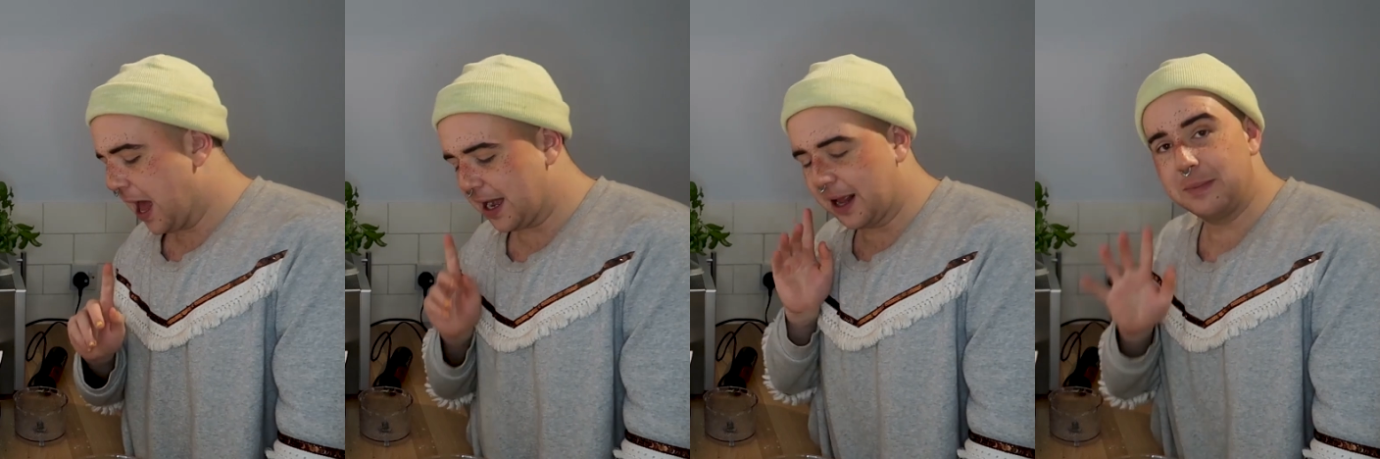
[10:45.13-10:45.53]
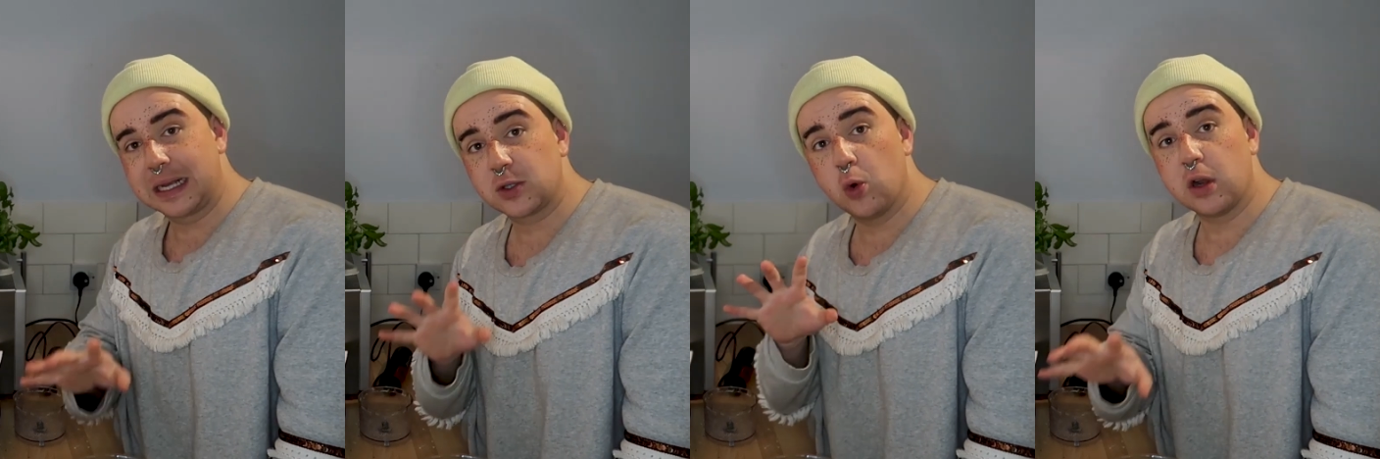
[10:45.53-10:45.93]
and I
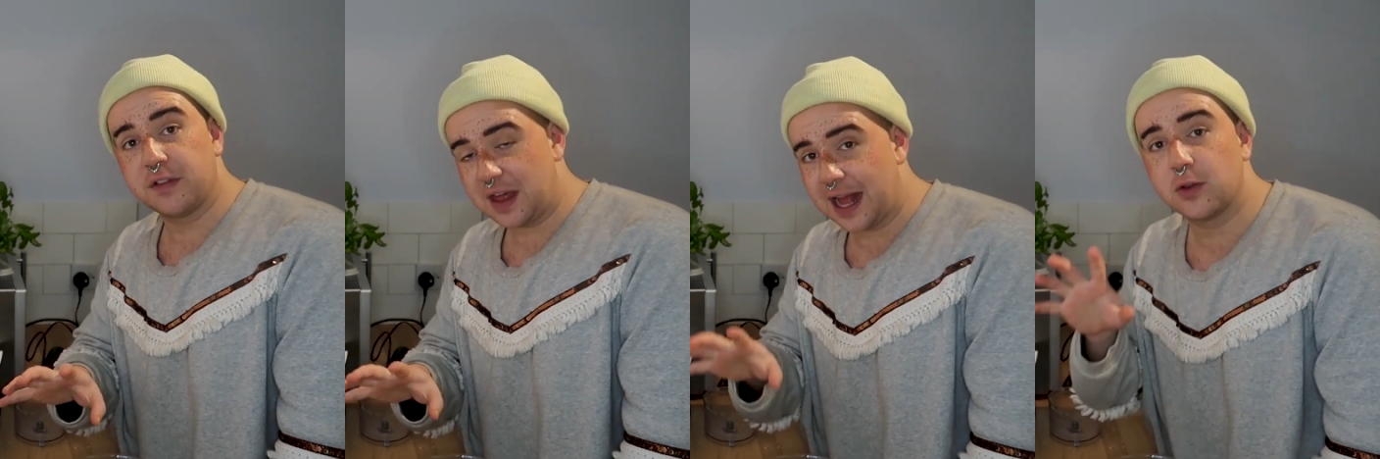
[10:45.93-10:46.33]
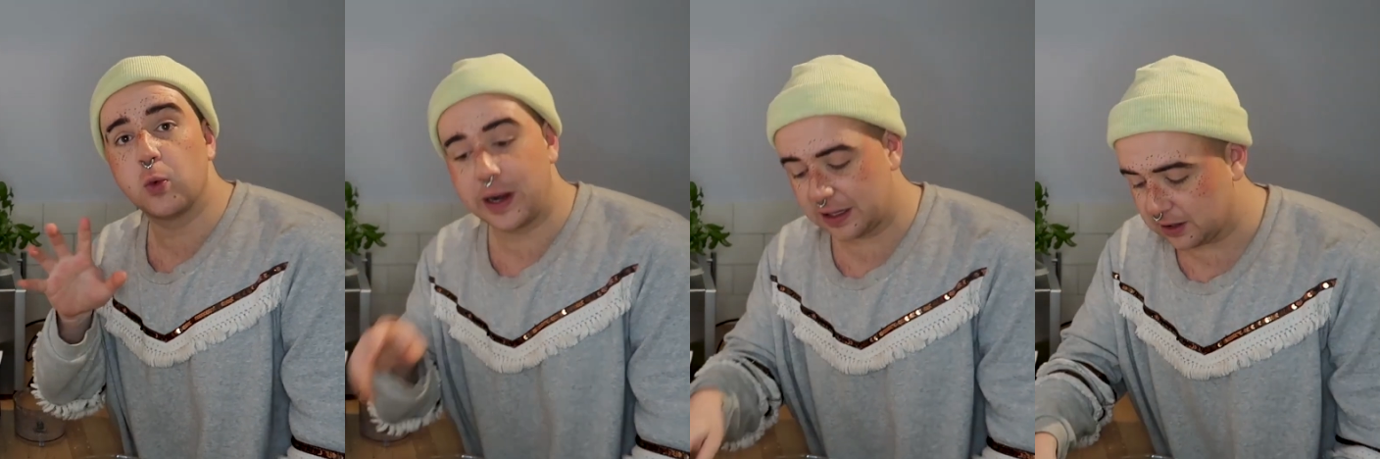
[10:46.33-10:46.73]
mix all of
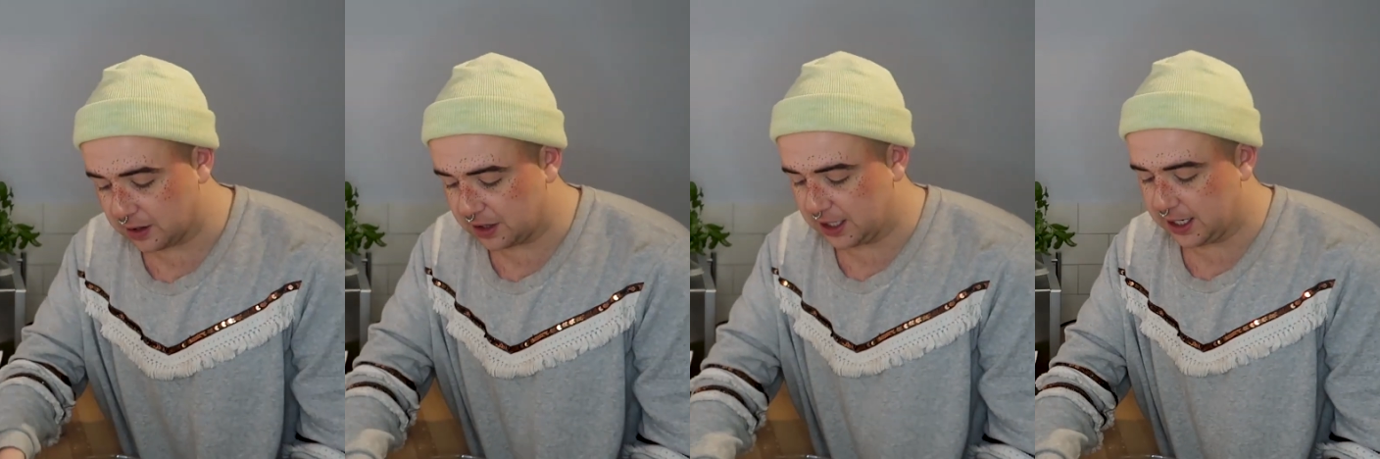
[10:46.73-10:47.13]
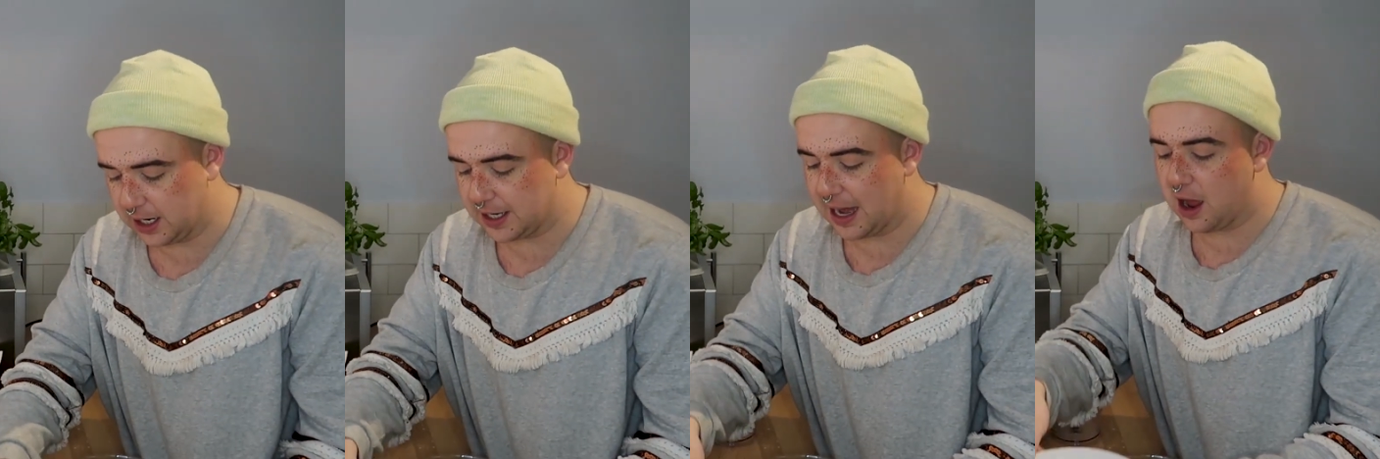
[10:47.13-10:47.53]
that with the
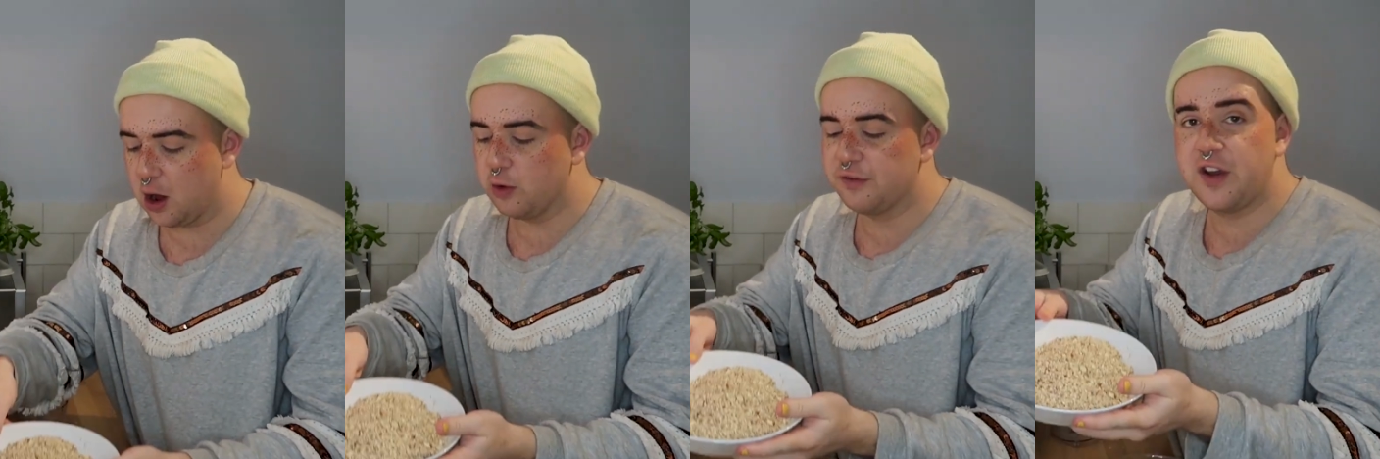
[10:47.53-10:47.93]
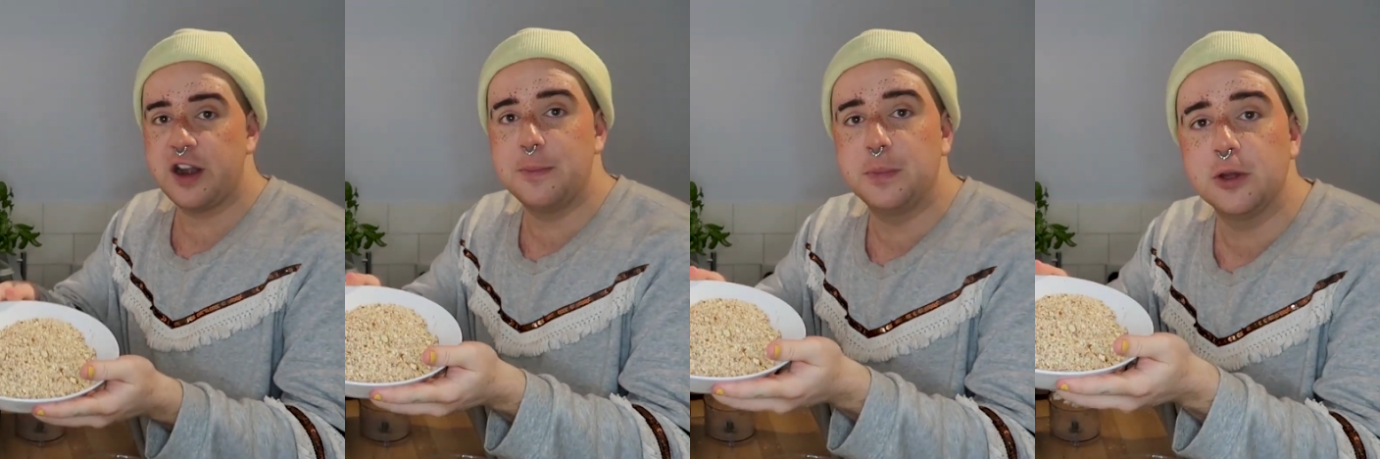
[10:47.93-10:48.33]
now
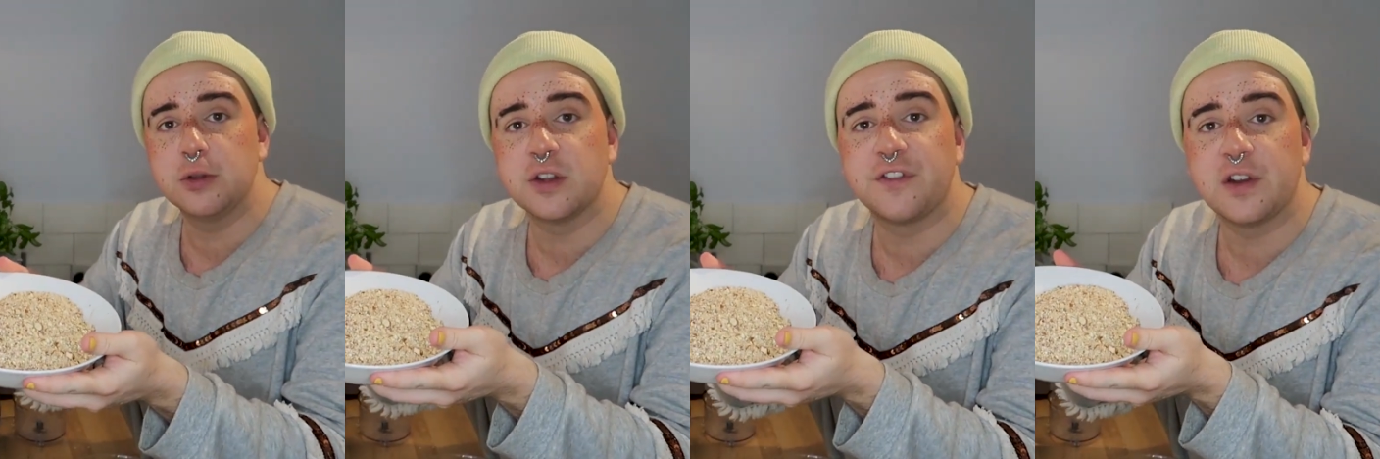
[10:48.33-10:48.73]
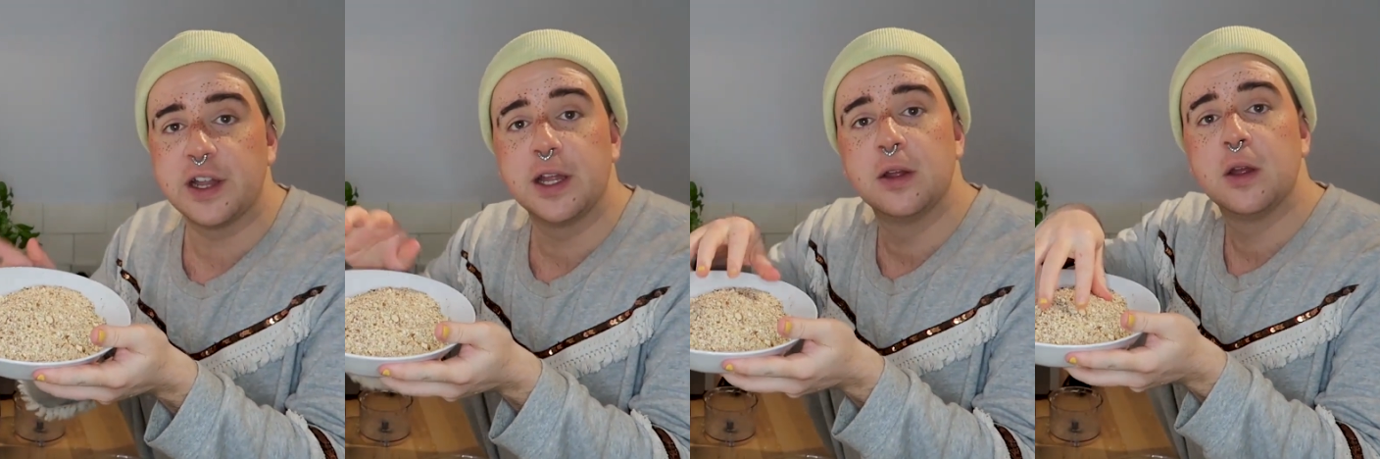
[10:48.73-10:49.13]
very
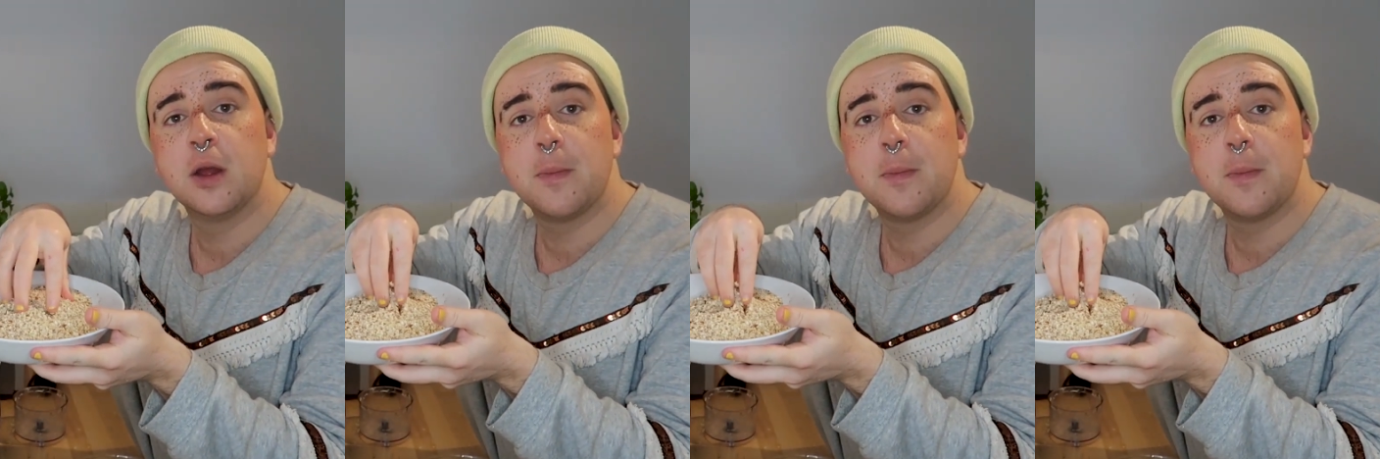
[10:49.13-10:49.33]
beautifully